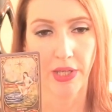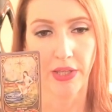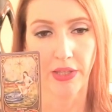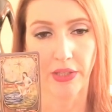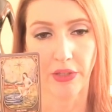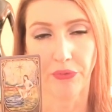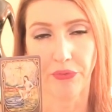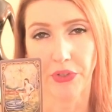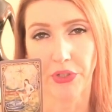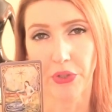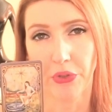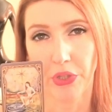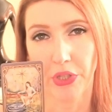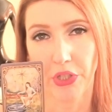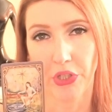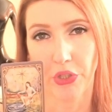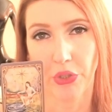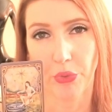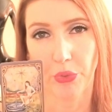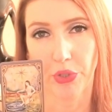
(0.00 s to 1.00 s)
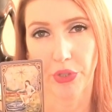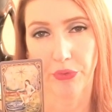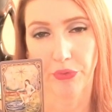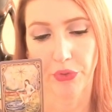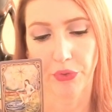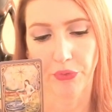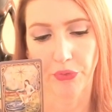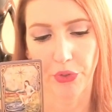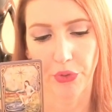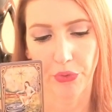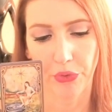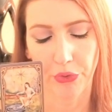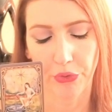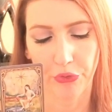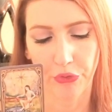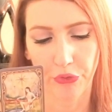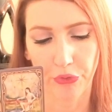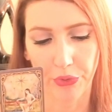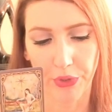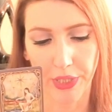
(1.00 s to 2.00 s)
They feel like you could fulfill their
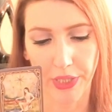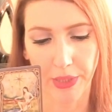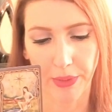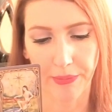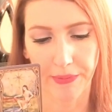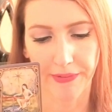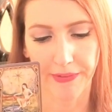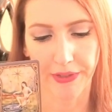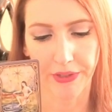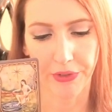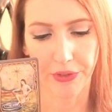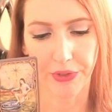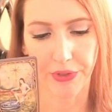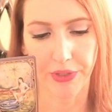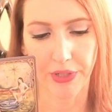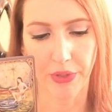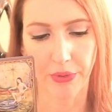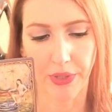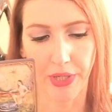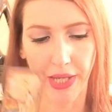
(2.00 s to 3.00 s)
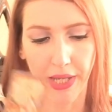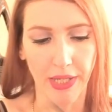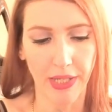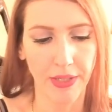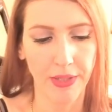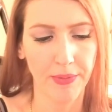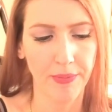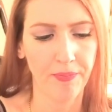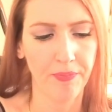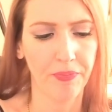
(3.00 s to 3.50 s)
dreams here, okay?